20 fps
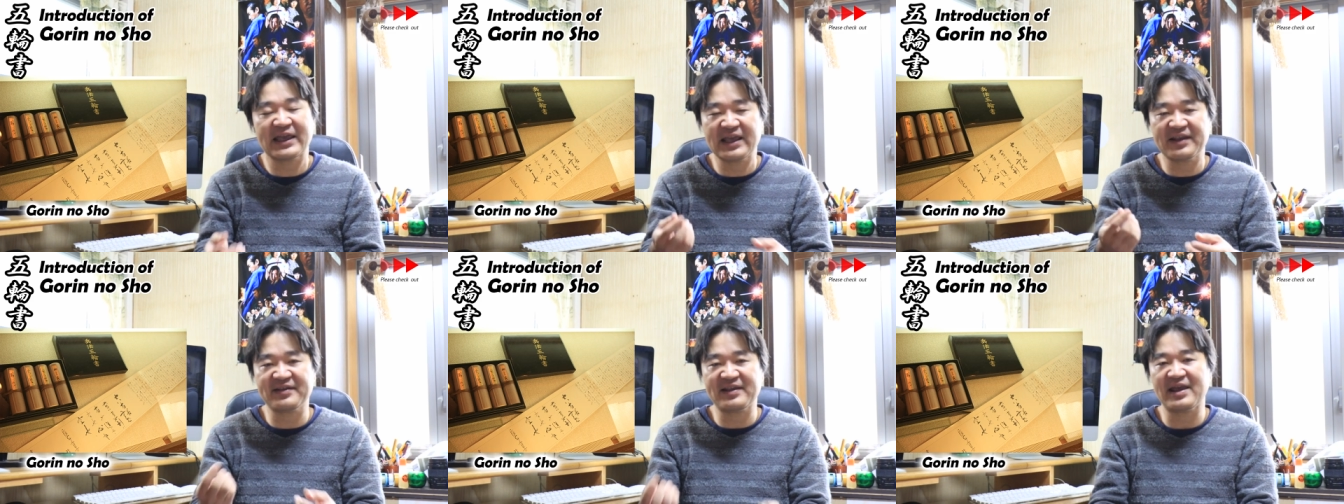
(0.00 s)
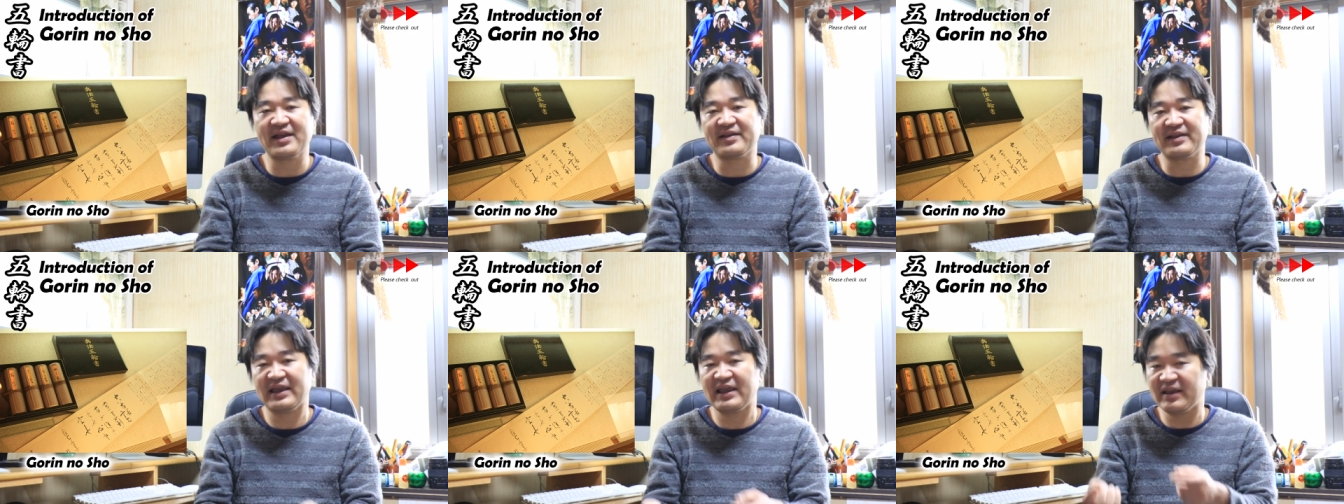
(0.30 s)
He
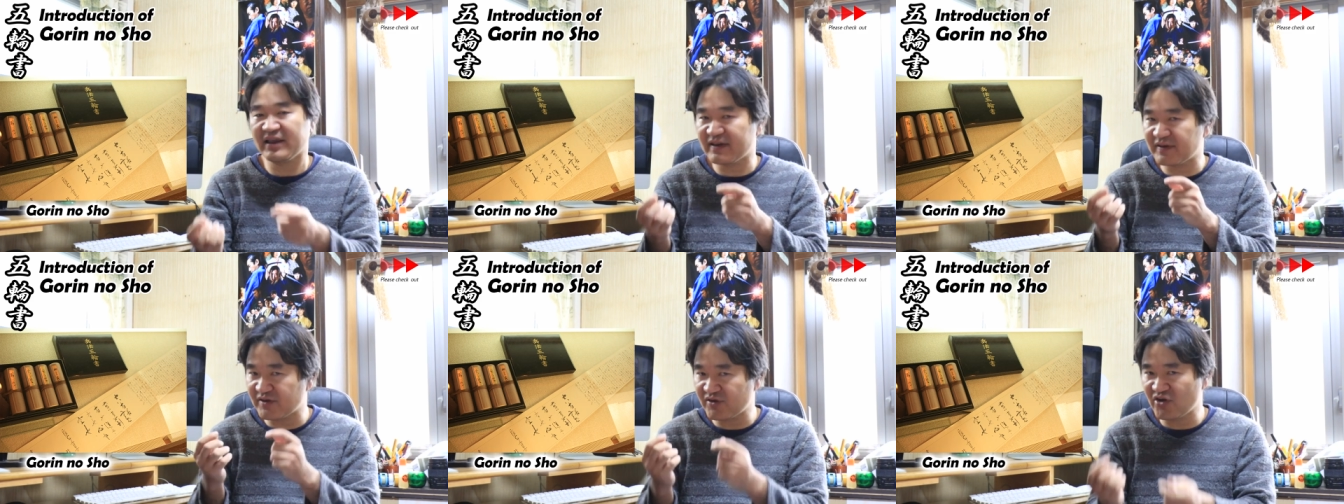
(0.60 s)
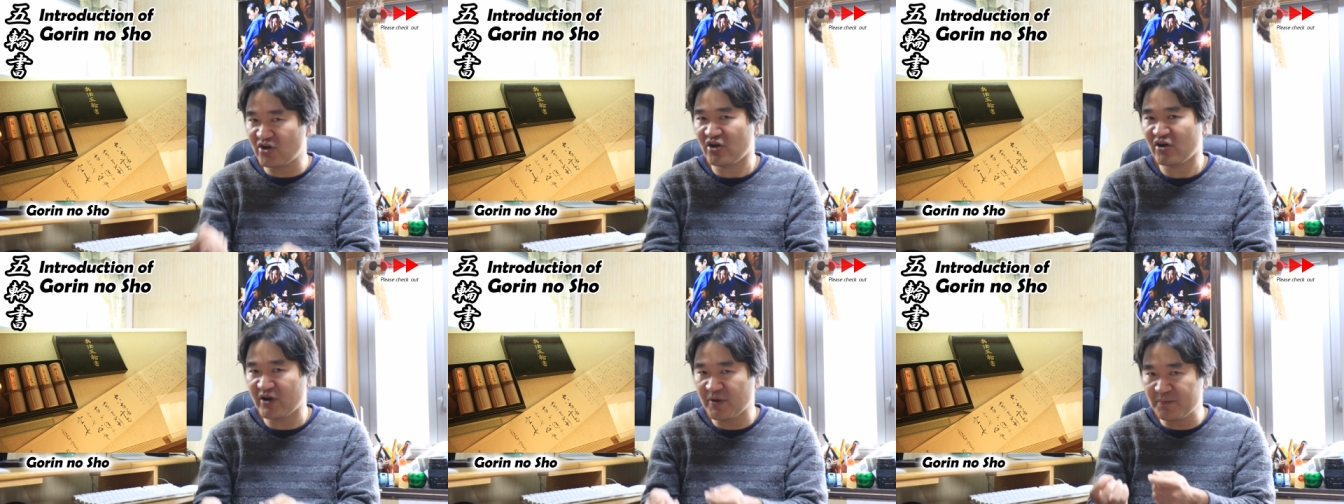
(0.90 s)
said, he
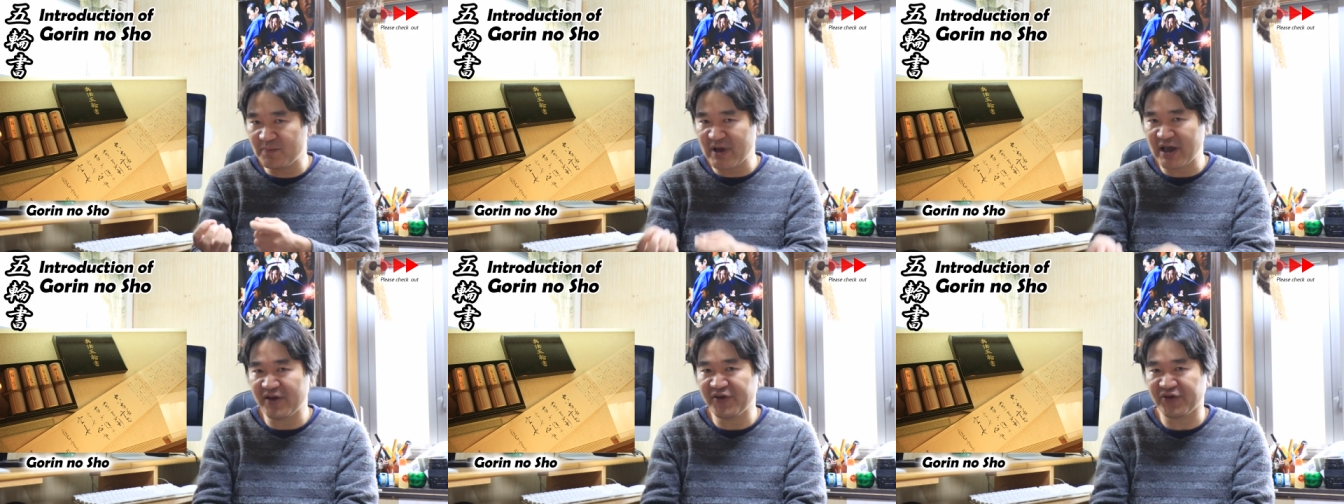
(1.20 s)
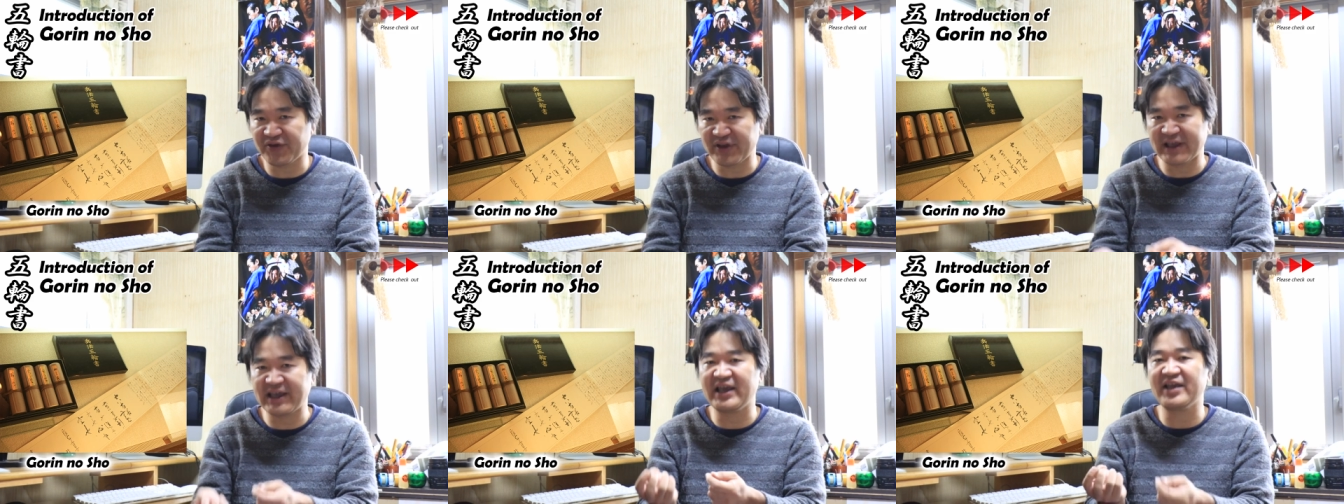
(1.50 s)
strongly
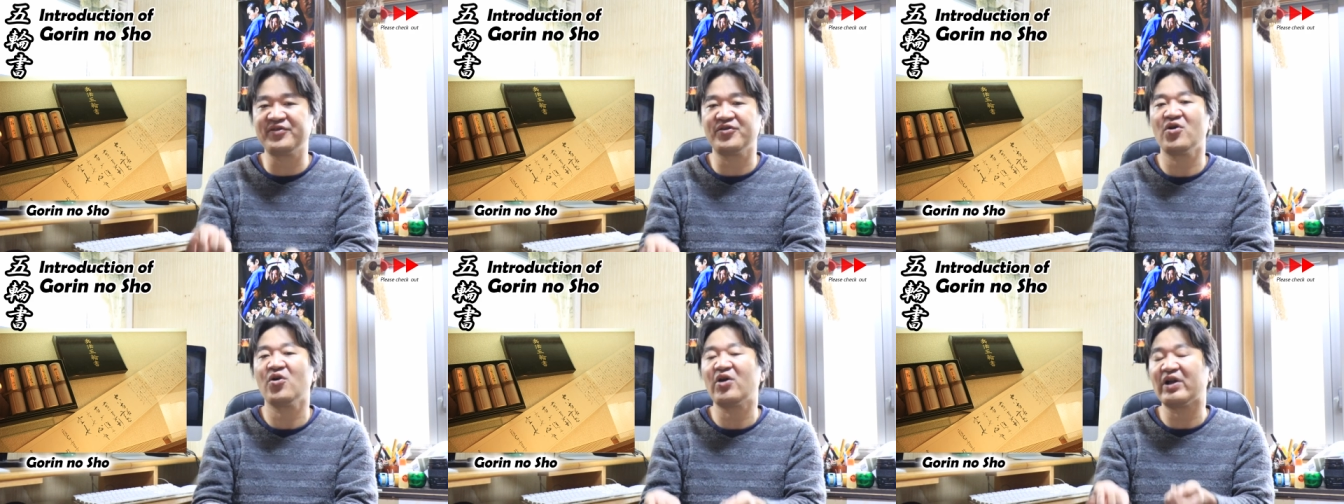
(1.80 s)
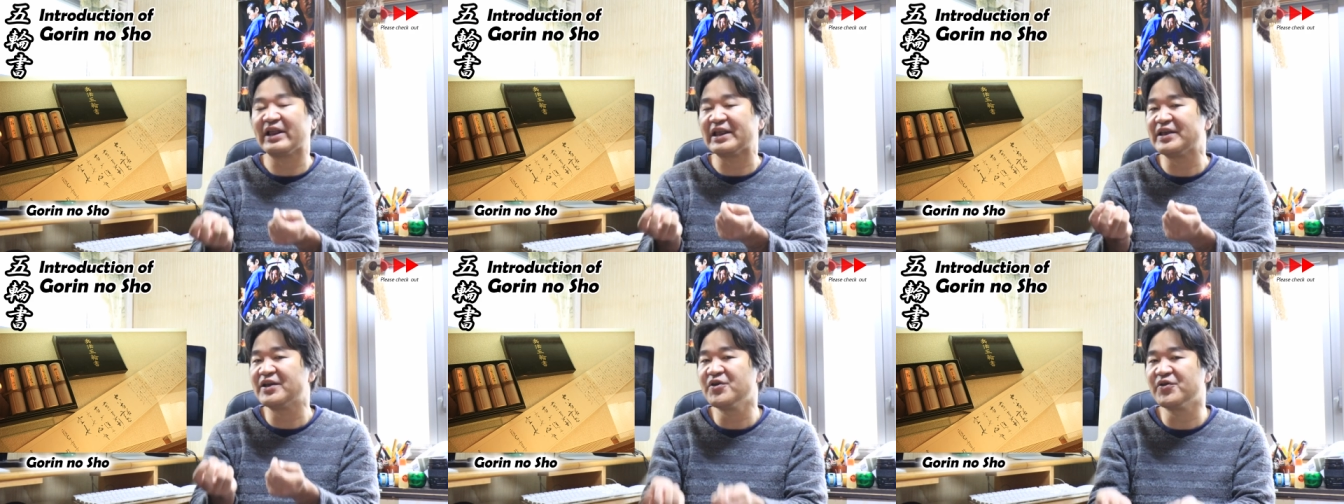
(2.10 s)
mentioned he's not
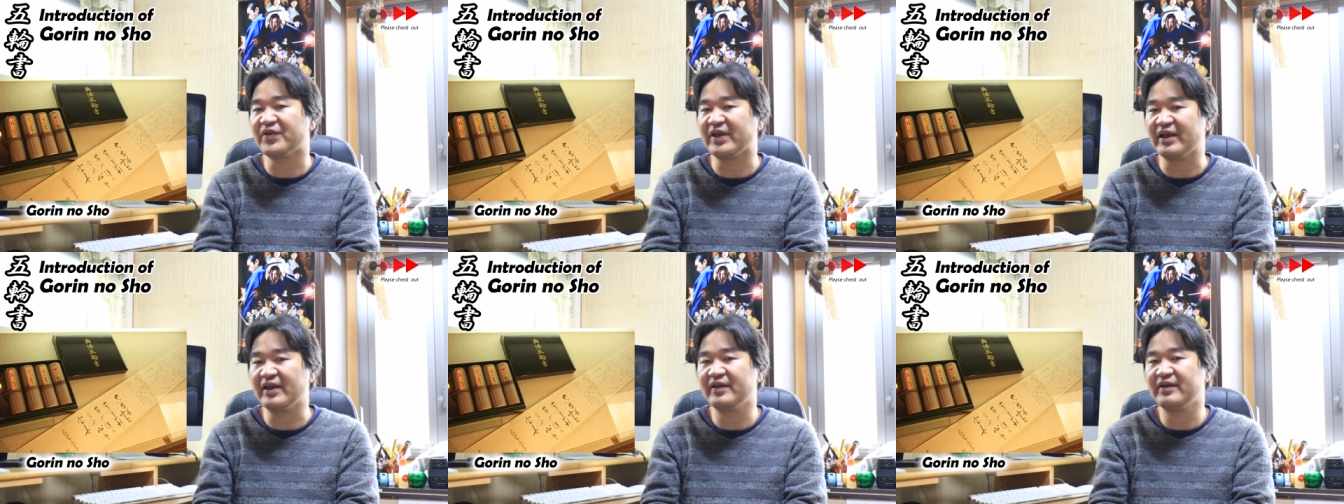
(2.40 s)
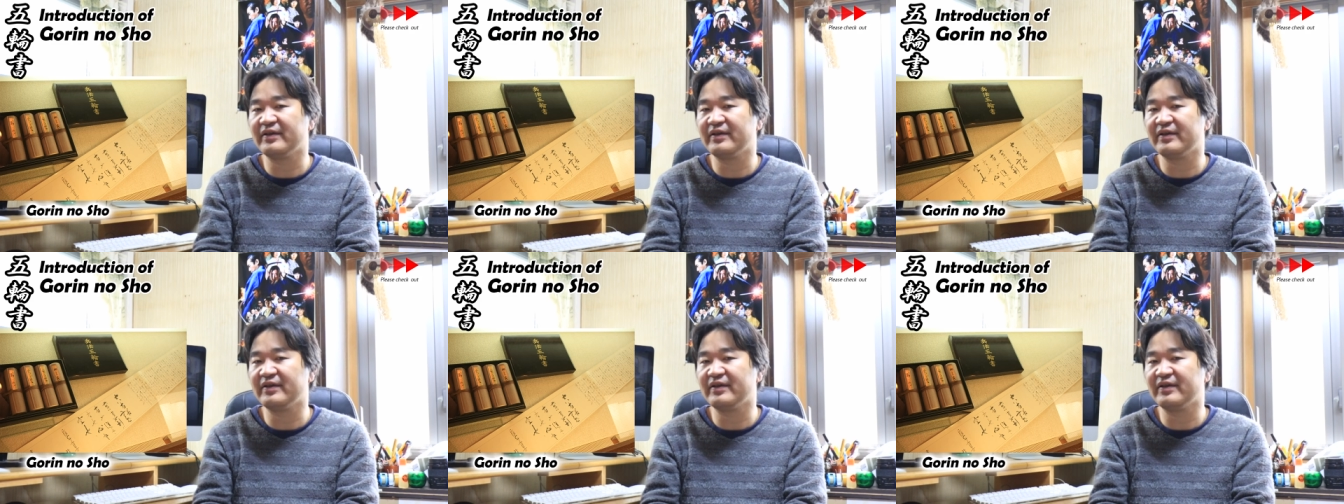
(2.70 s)
going to use it.